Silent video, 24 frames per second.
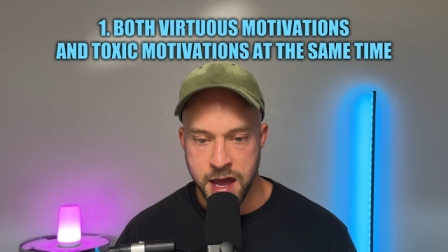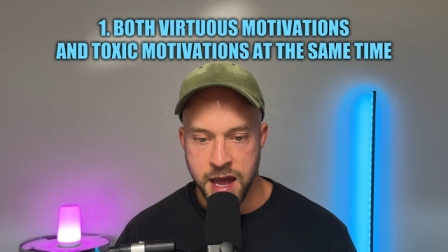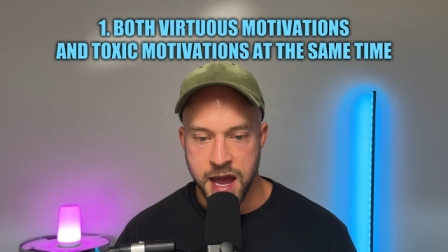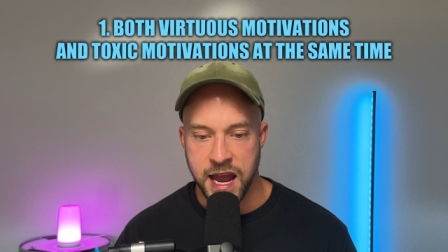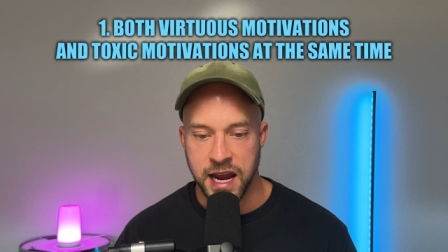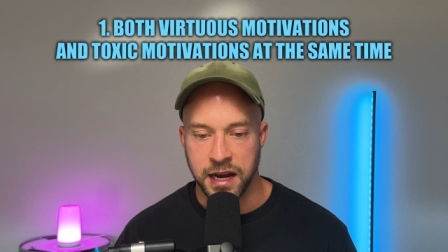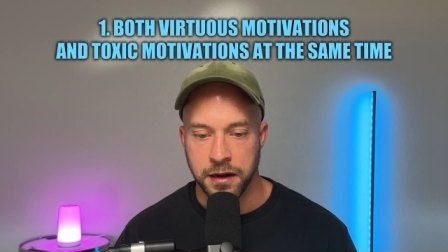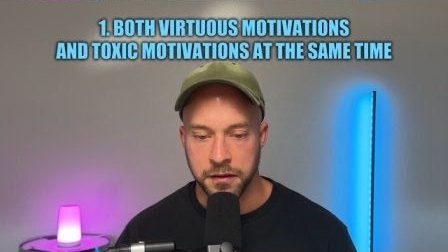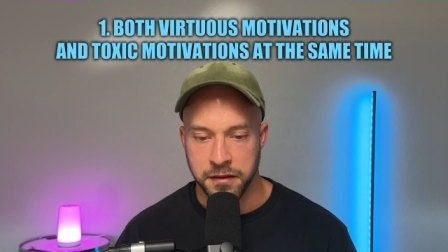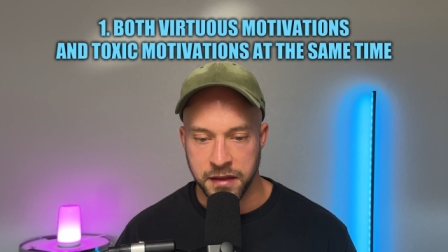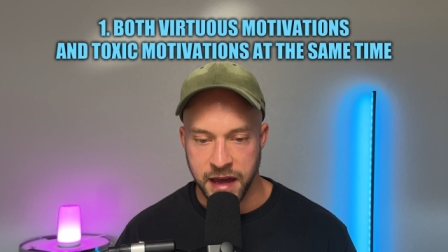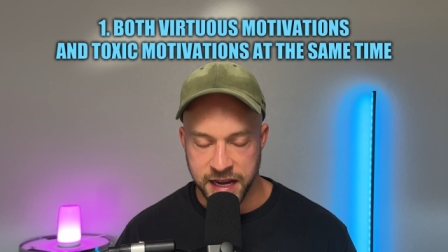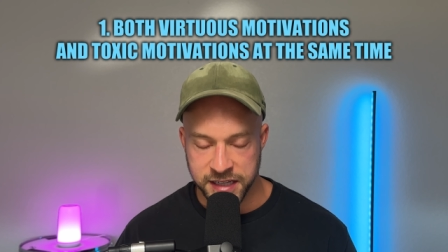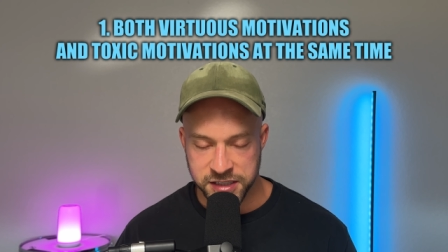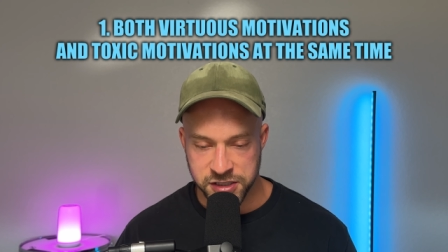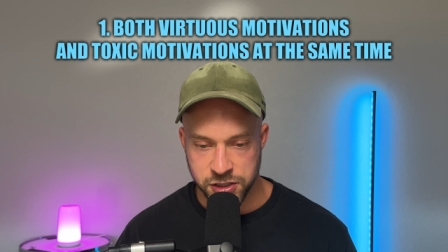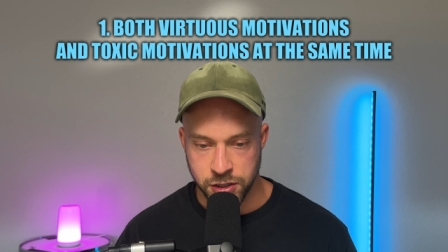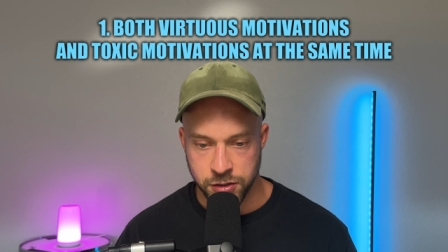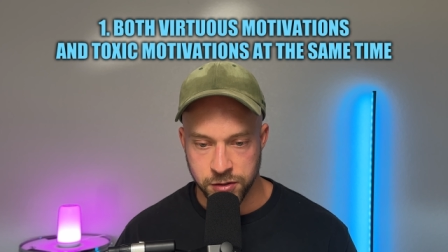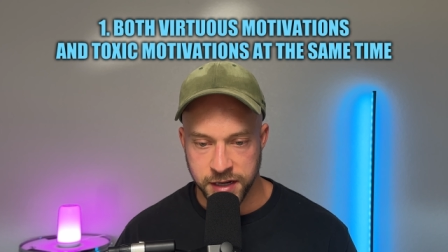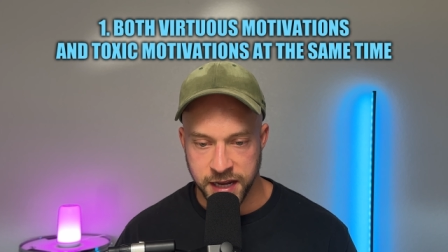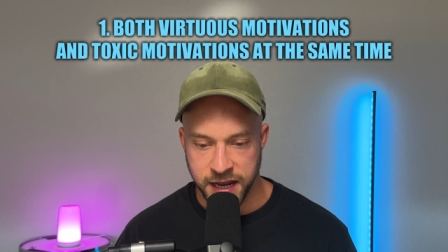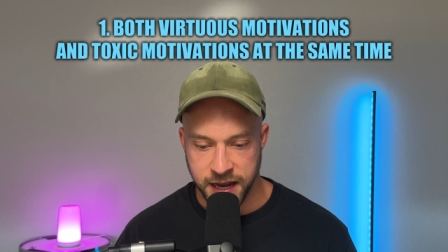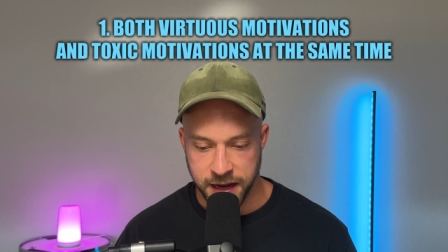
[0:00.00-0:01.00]
and that's
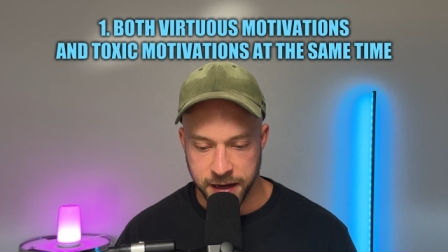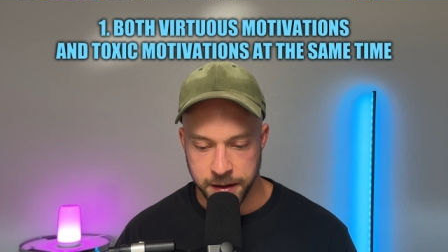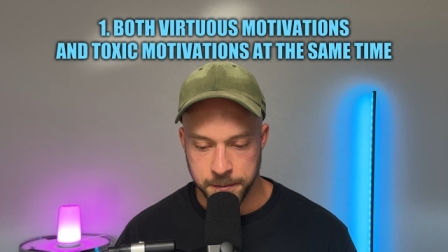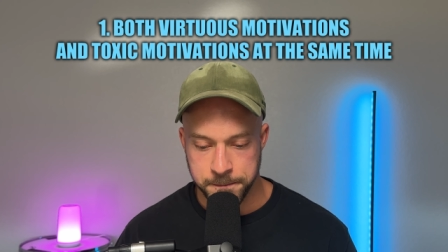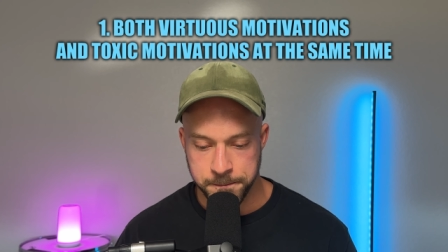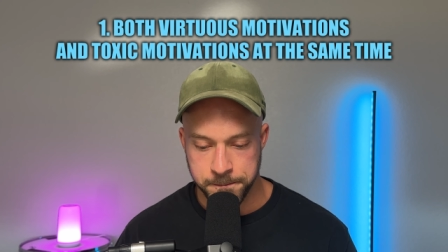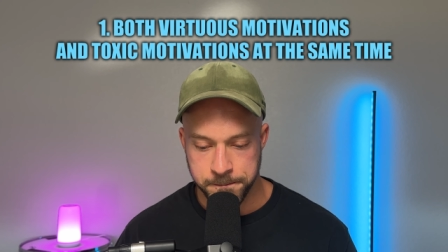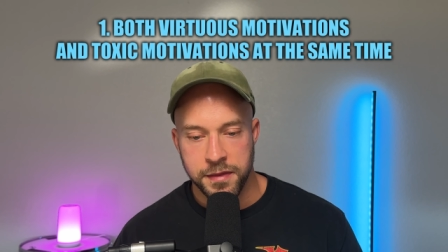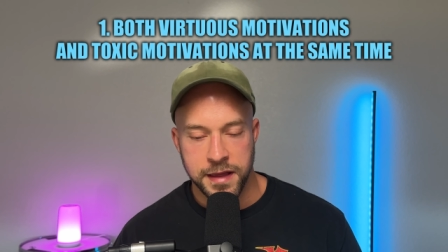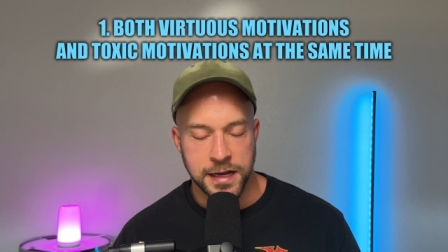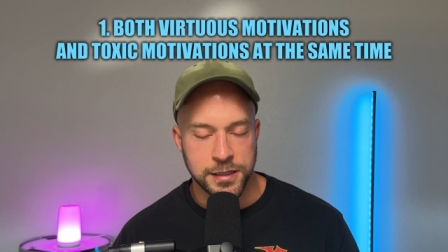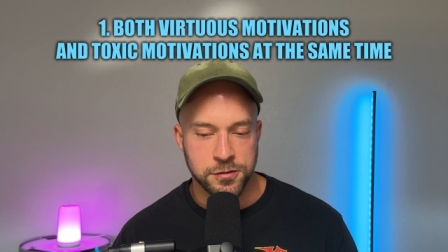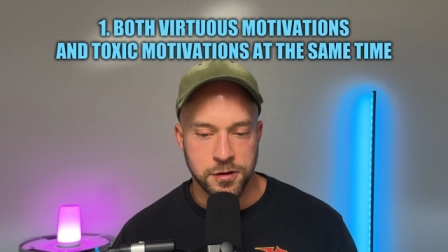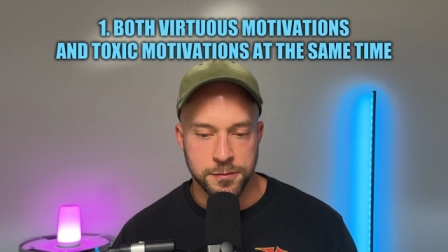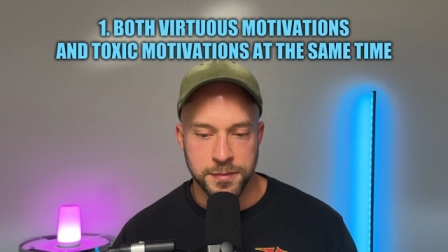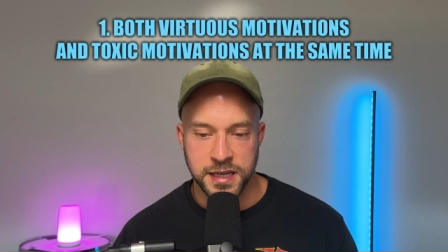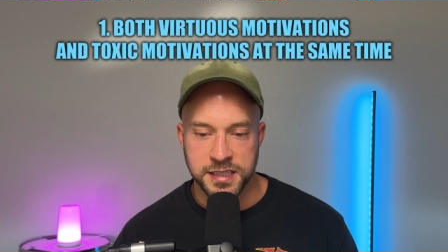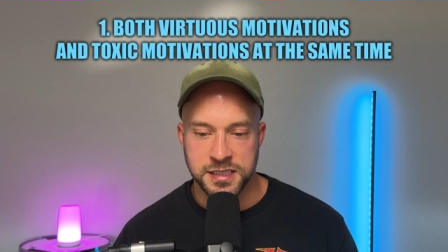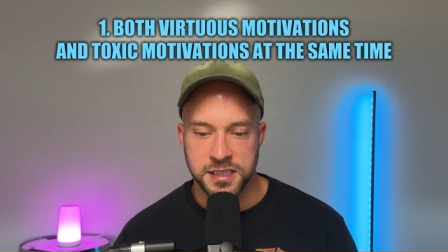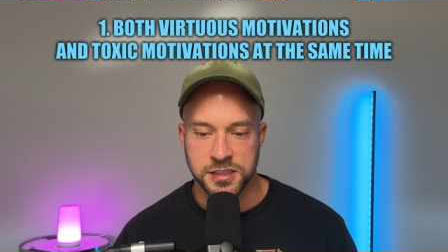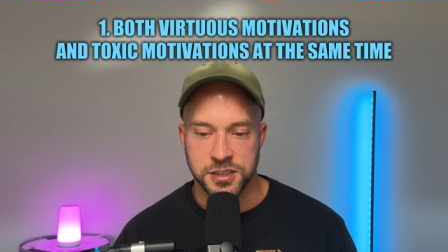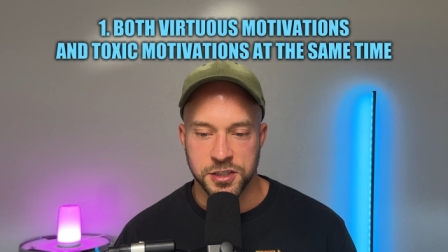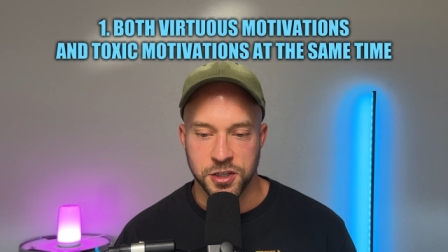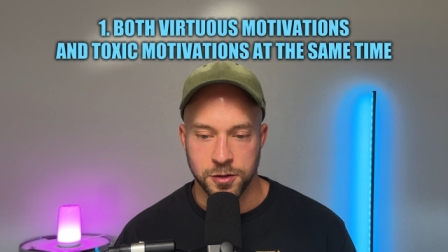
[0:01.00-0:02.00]
okay. That's what
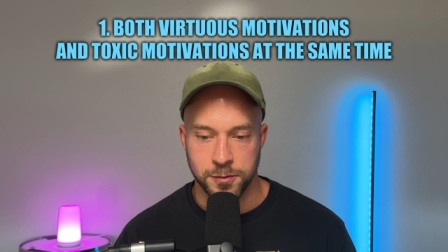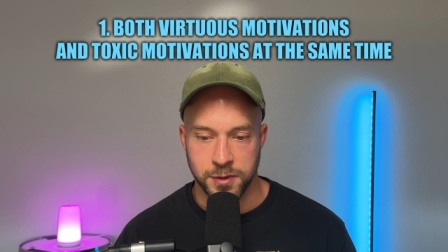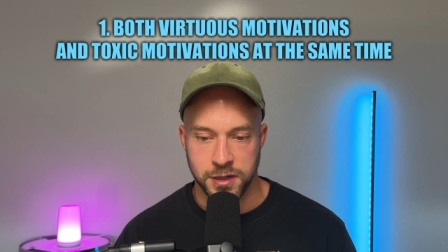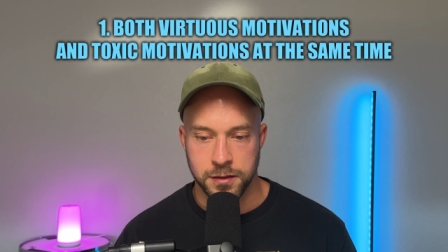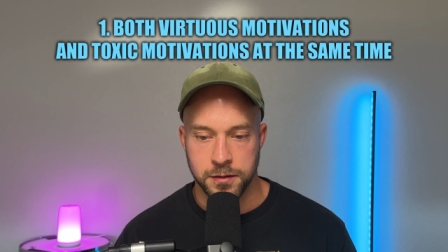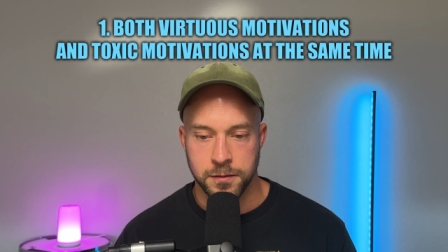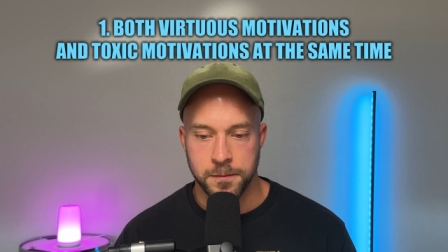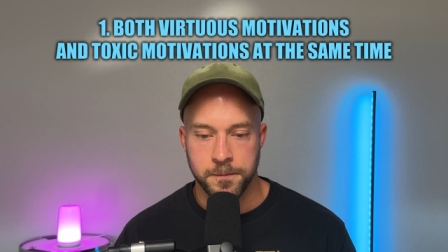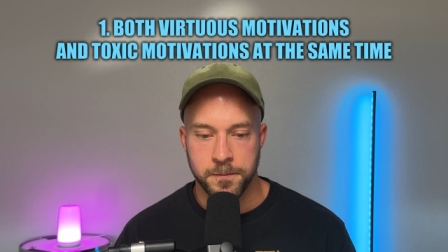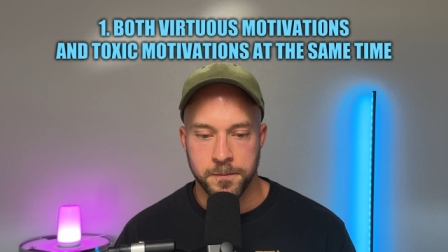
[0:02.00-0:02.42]
makes us human.